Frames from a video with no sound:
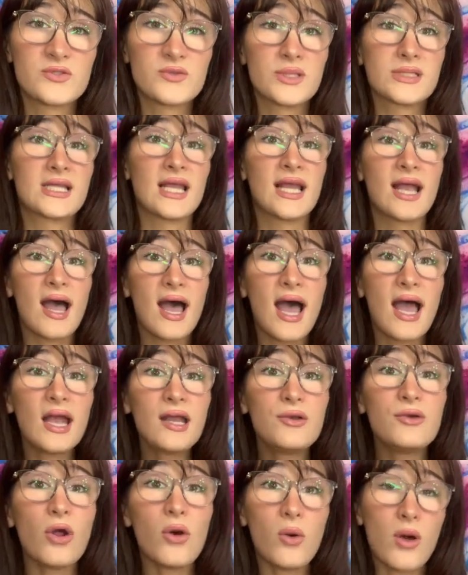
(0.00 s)
where it's like, I
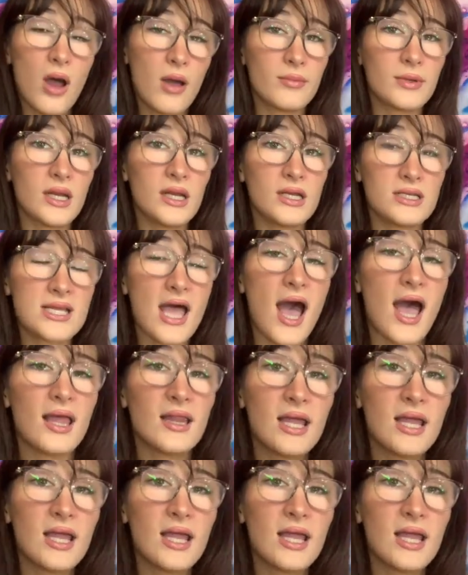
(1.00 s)
know how I'm gonna die.